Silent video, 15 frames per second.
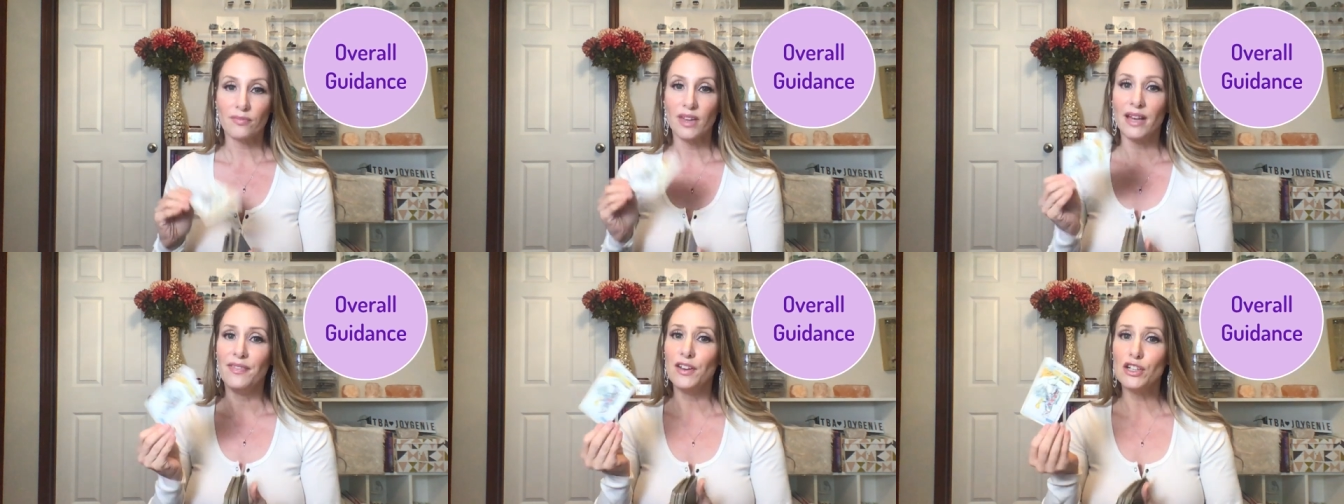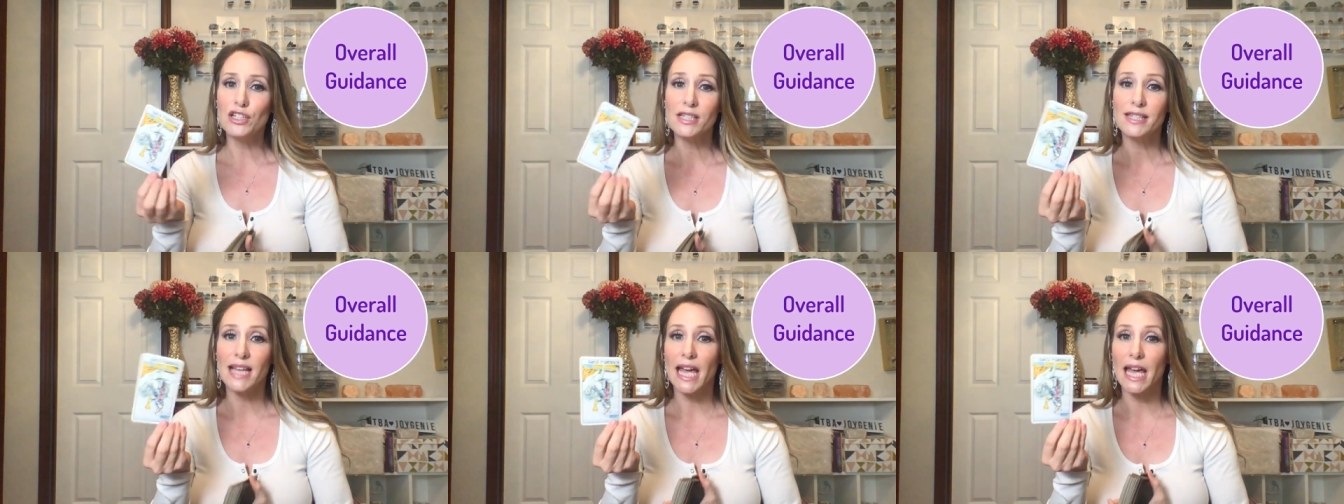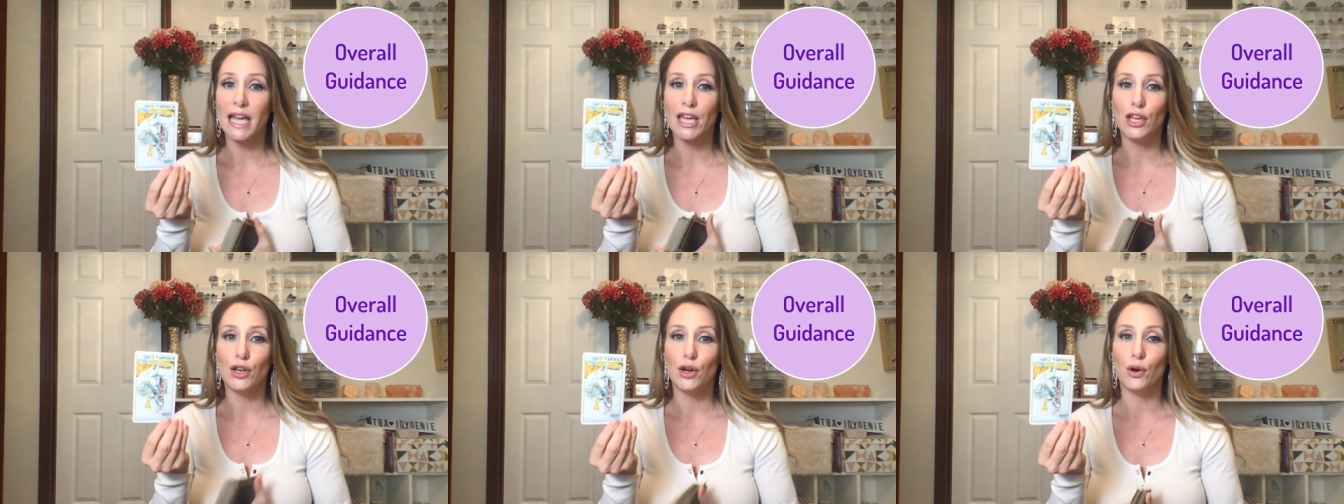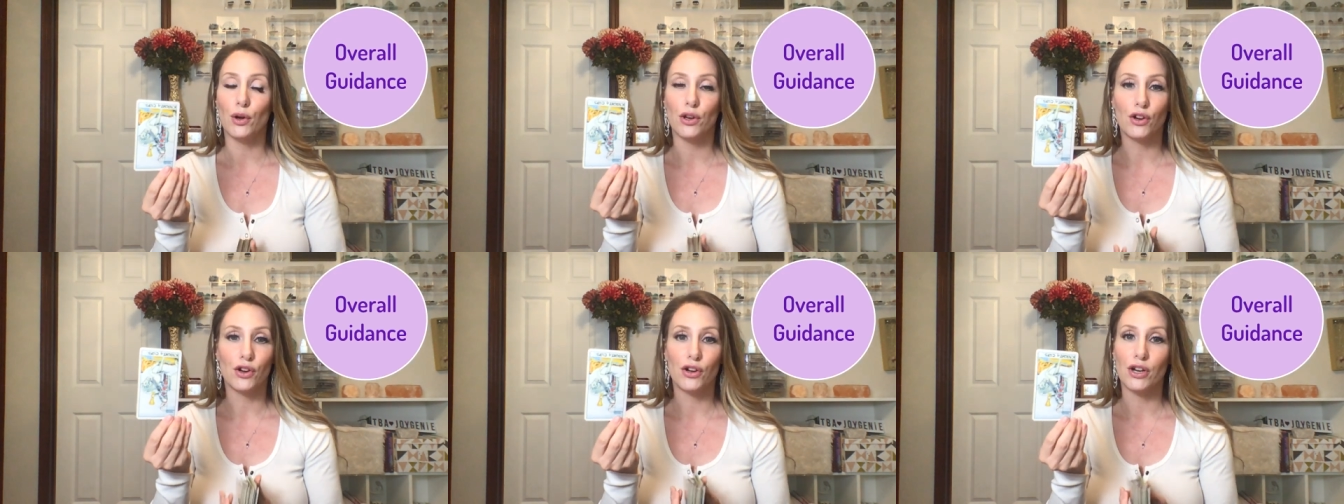and they're just saying you know
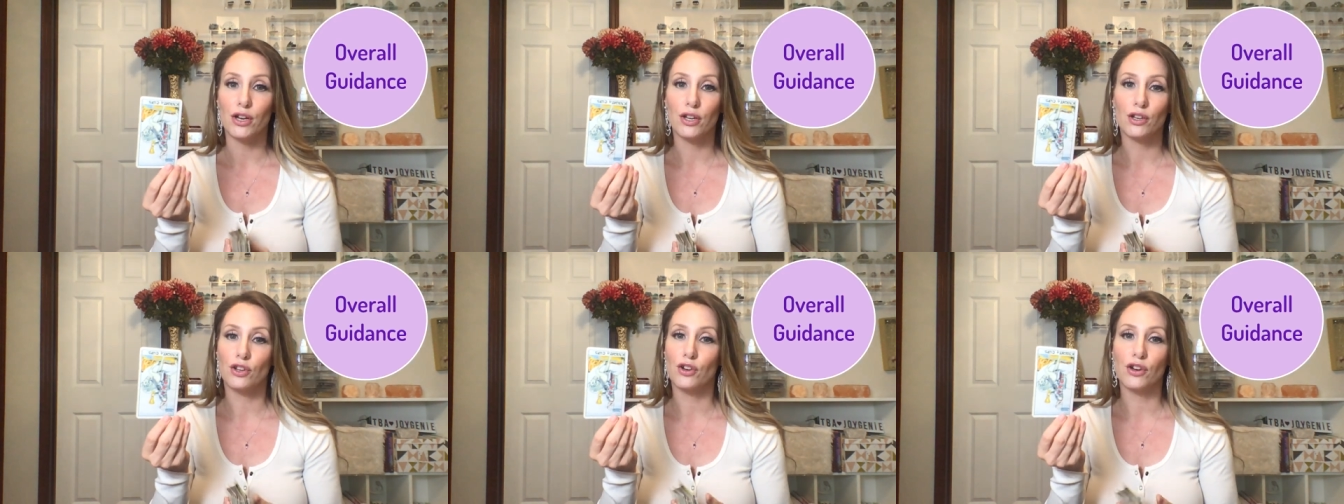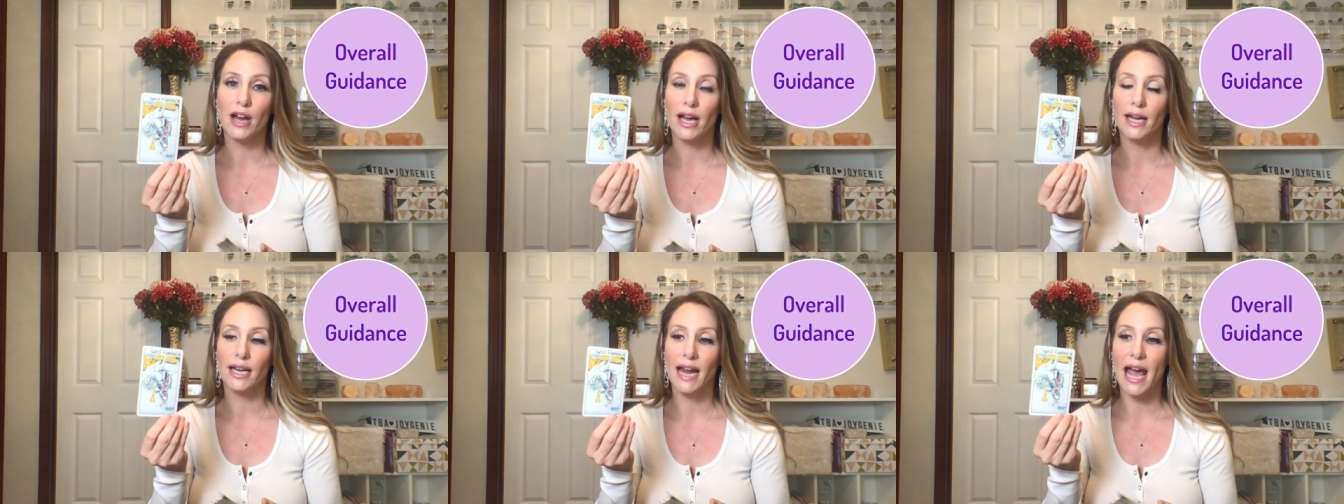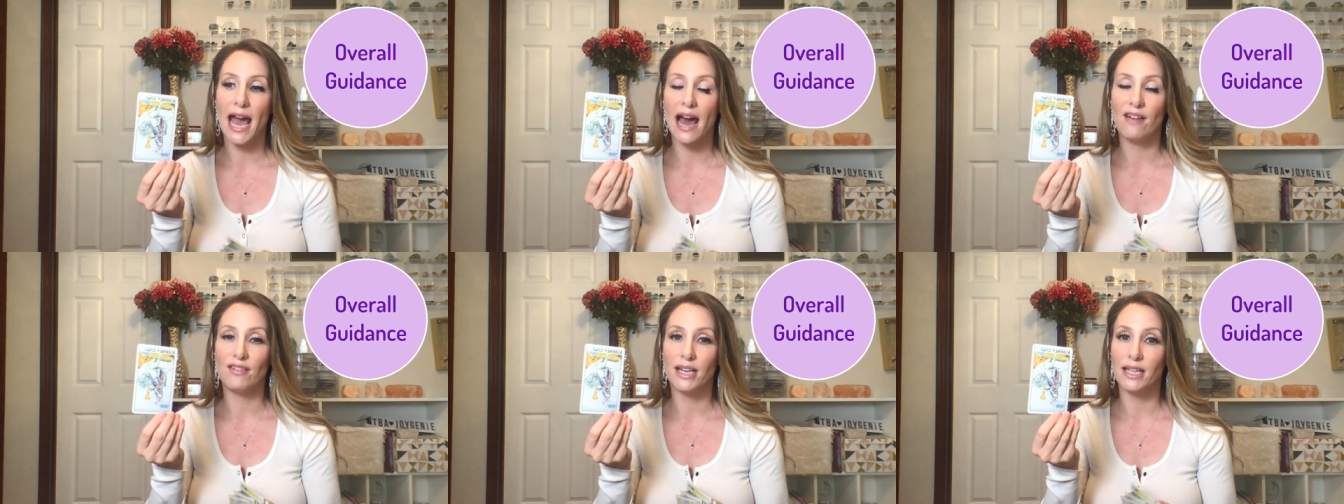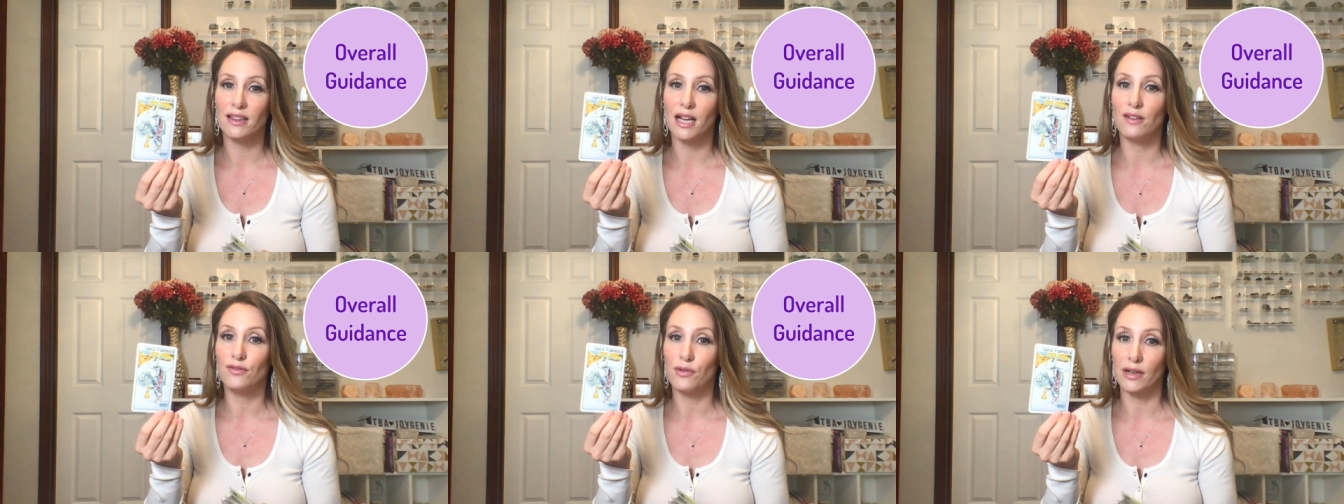you're you're not going to have any love